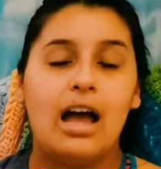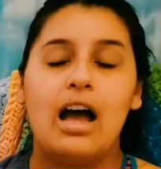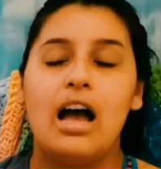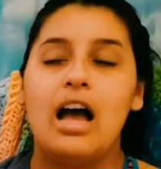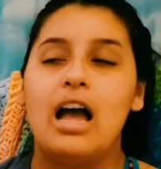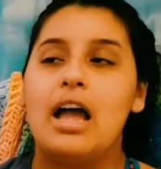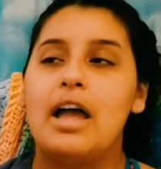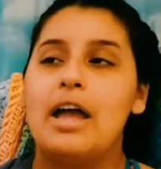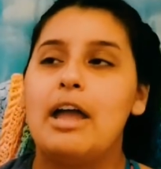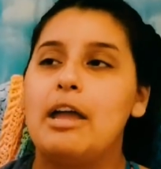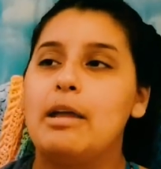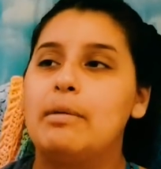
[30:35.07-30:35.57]

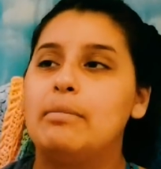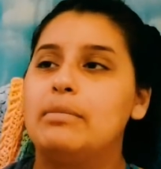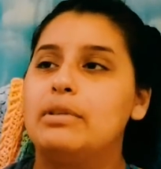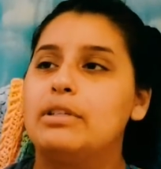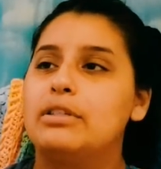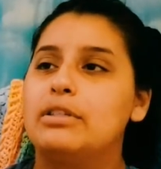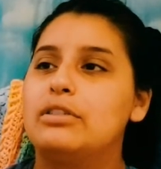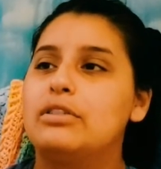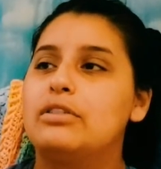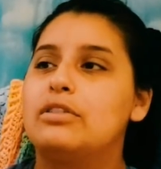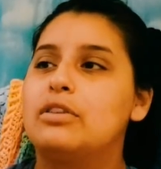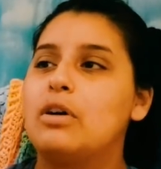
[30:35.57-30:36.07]
I'm
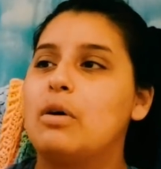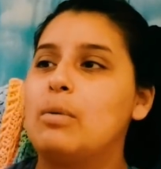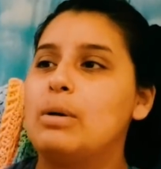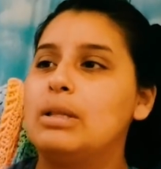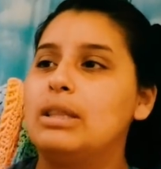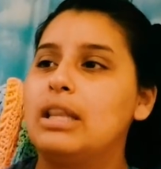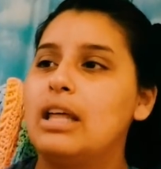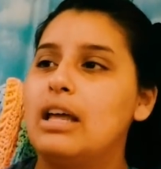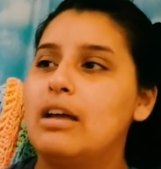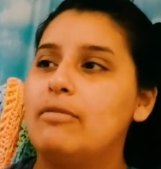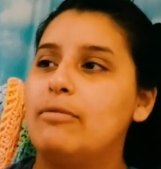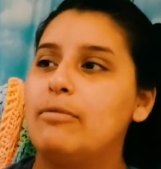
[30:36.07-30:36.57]
so
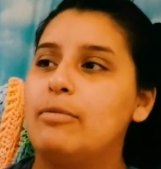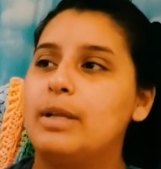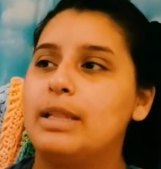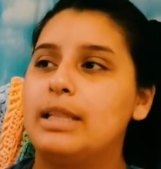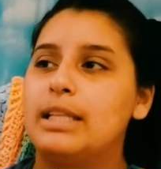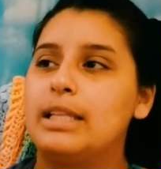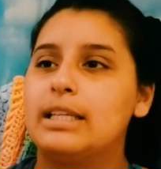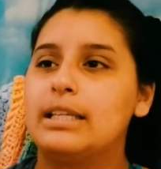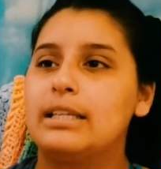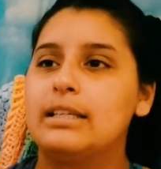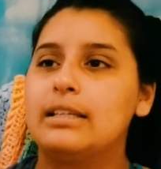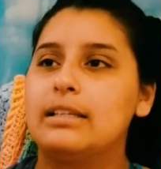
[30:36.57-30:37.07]
in love
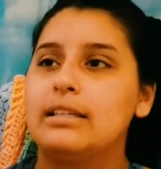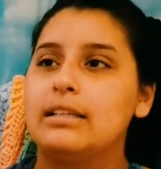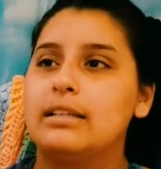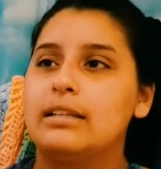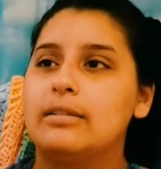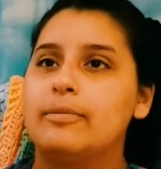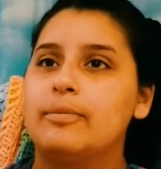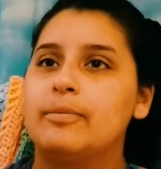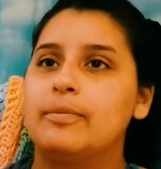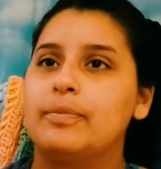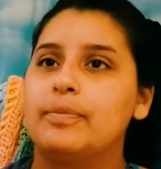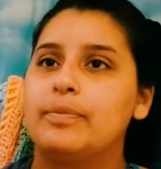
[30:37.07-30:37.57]
with it
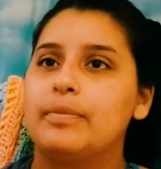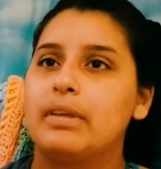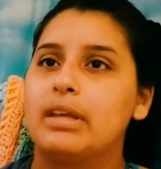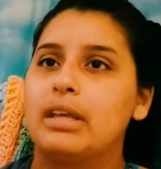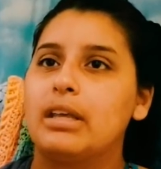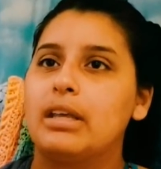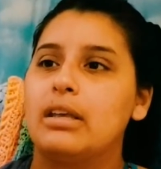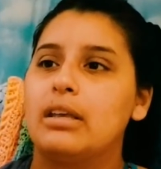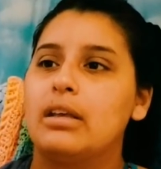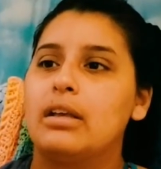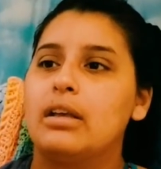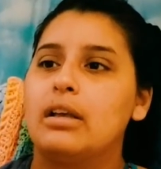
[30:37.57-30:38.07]

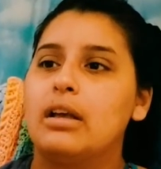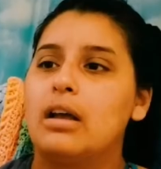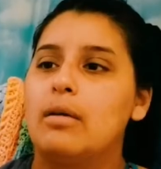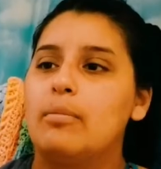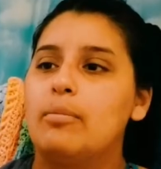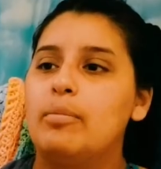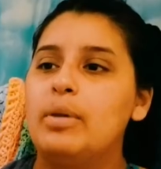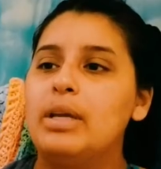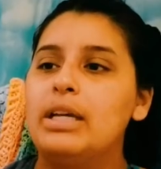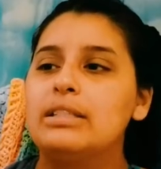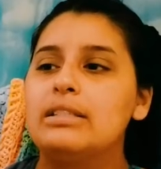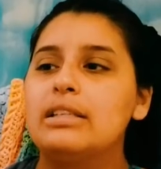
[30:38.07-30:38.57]

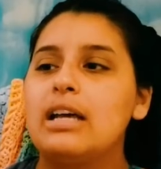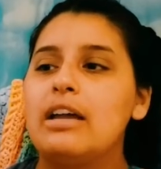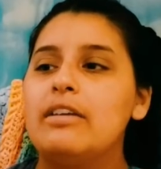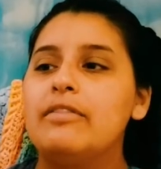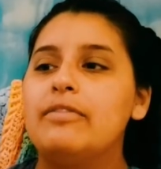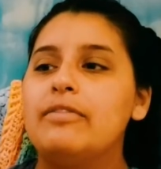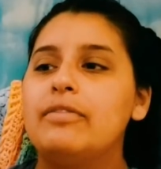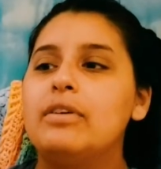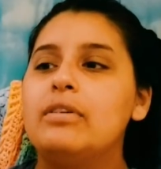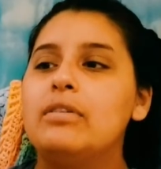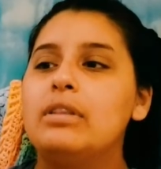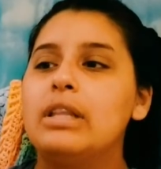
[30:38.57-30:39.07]
because I
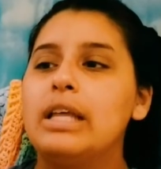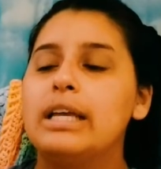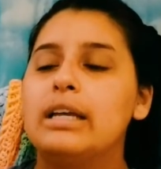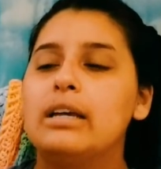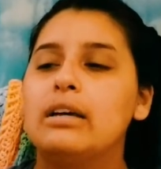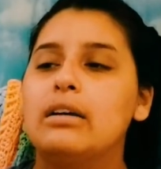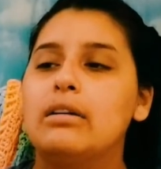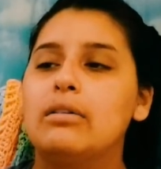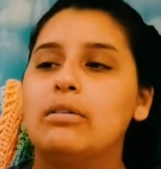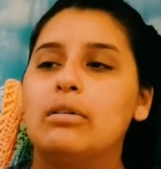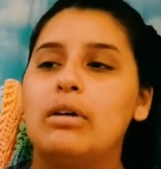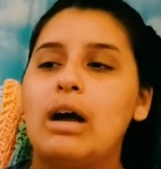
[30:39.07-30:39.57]
feel
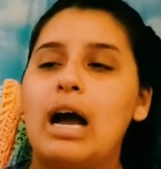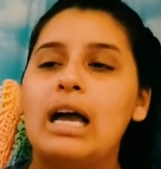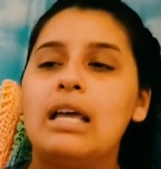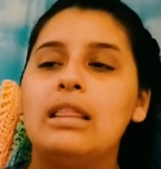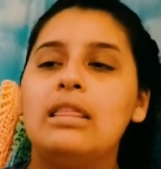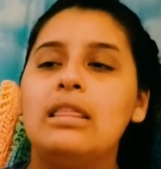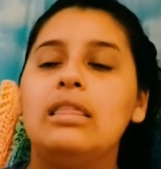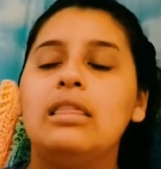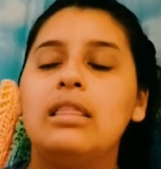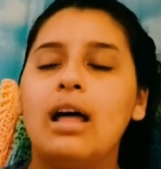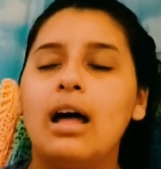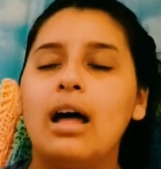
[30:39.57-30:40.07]
like I
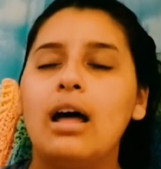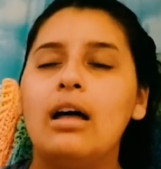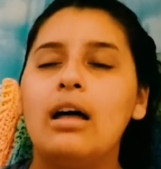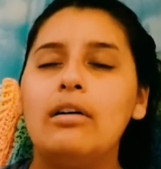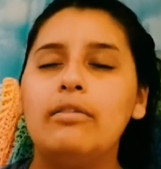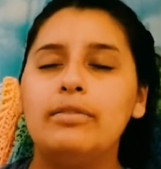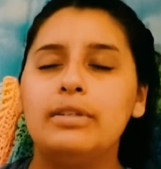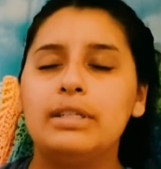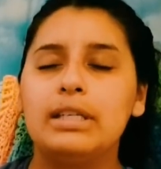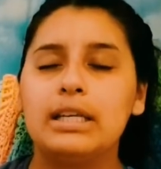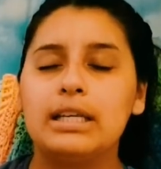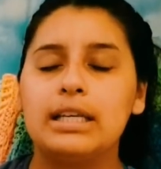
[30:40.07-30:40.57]

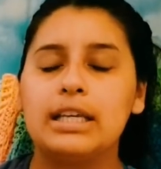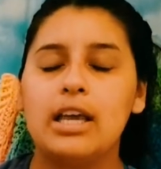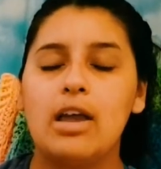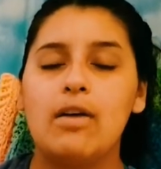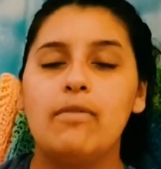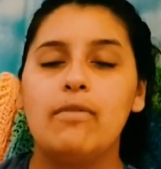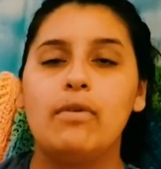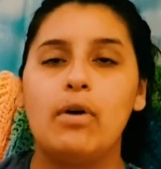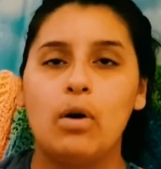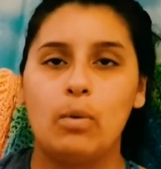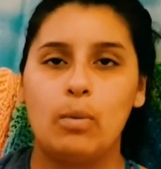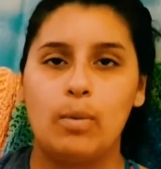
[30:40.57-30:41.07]
love to
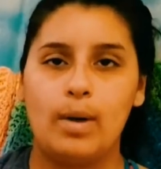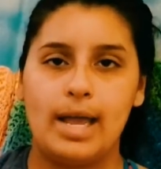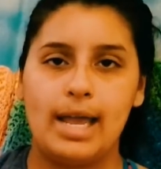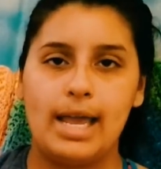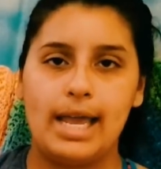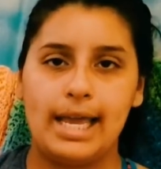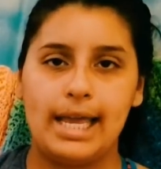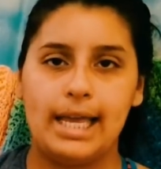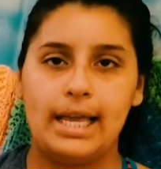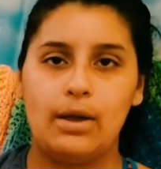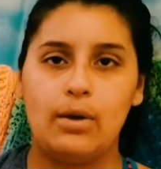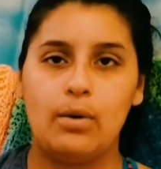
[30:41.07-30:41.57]
give
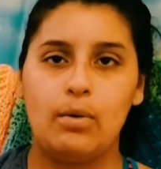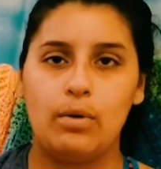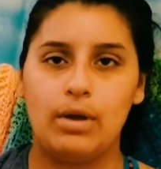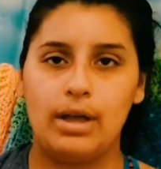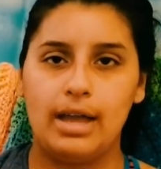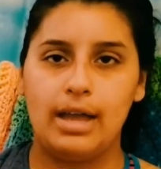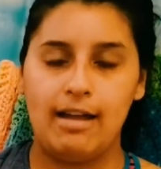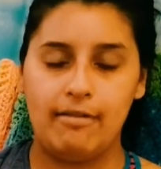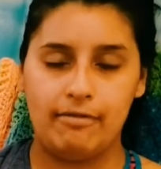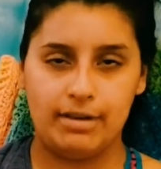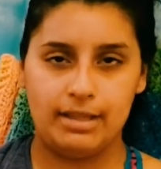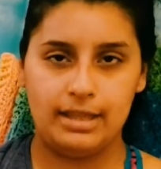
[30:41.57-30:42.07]
away
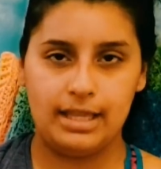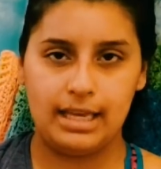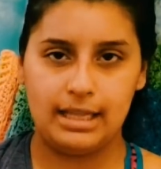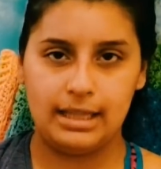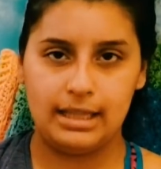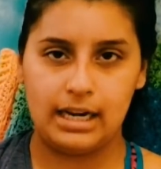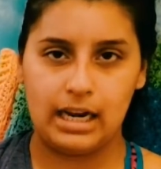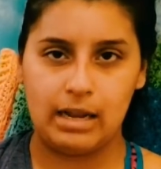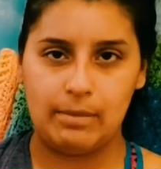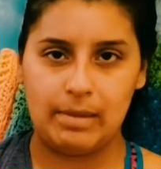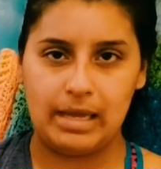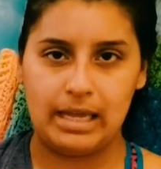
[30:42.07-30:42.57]
everything
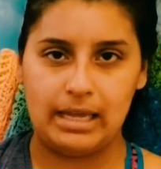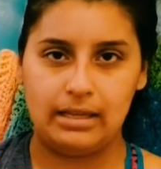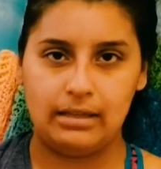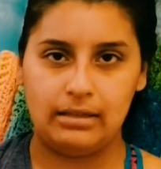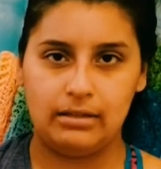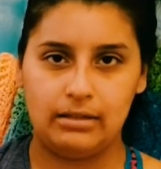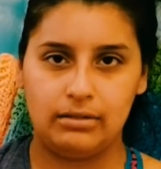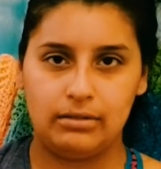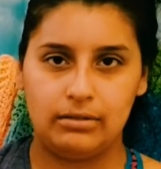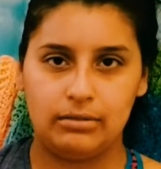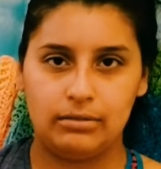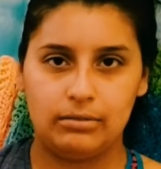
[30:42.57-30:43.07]
that I make,
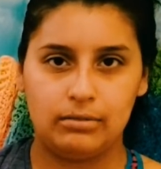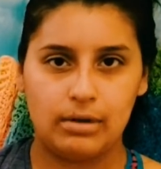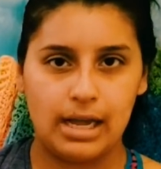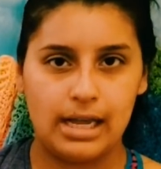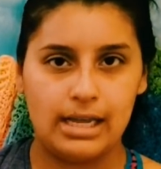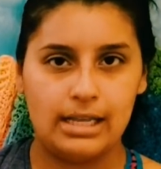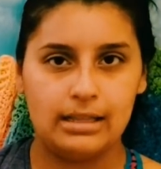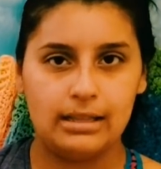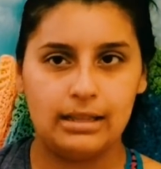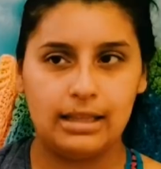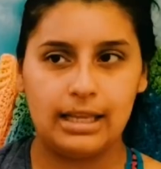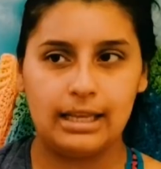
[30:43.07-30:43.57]

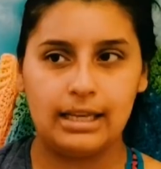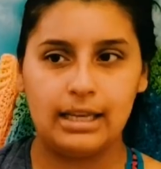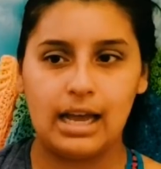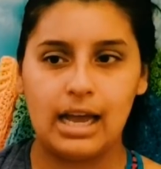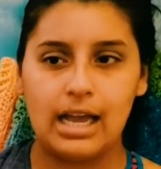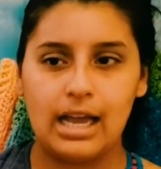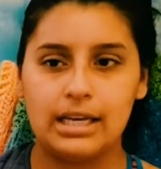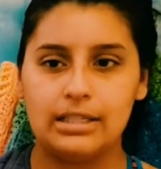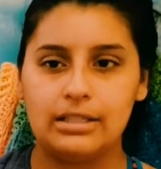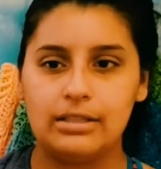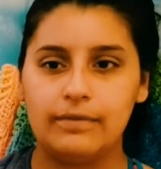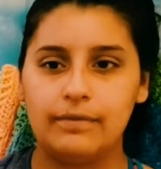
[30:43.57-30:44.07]
right? Like
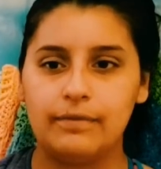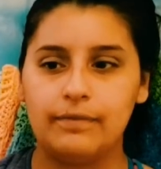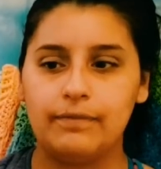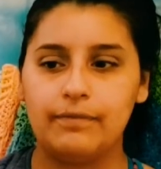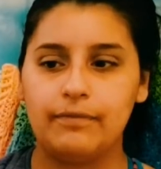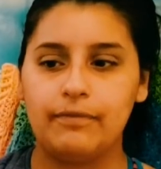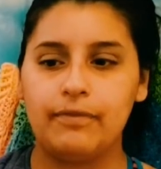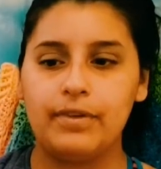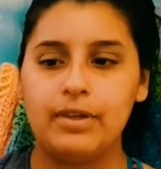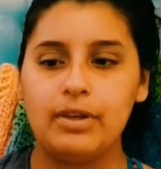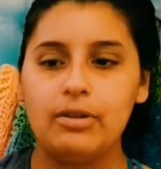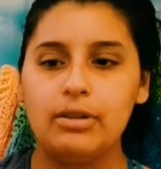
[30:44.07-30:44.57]
I
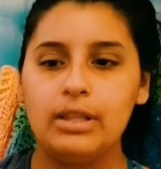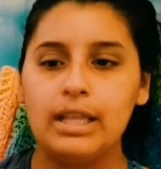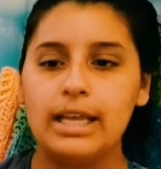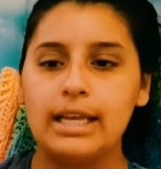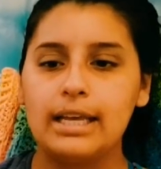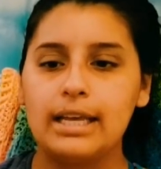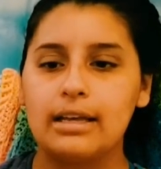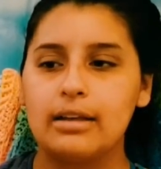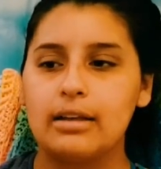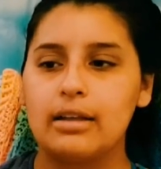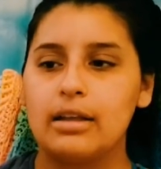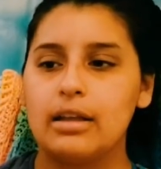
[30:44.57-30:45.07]
feel
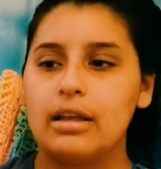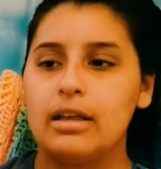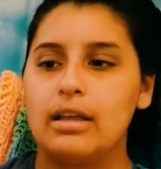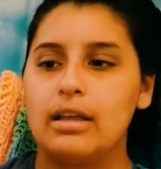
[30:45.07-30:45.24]
like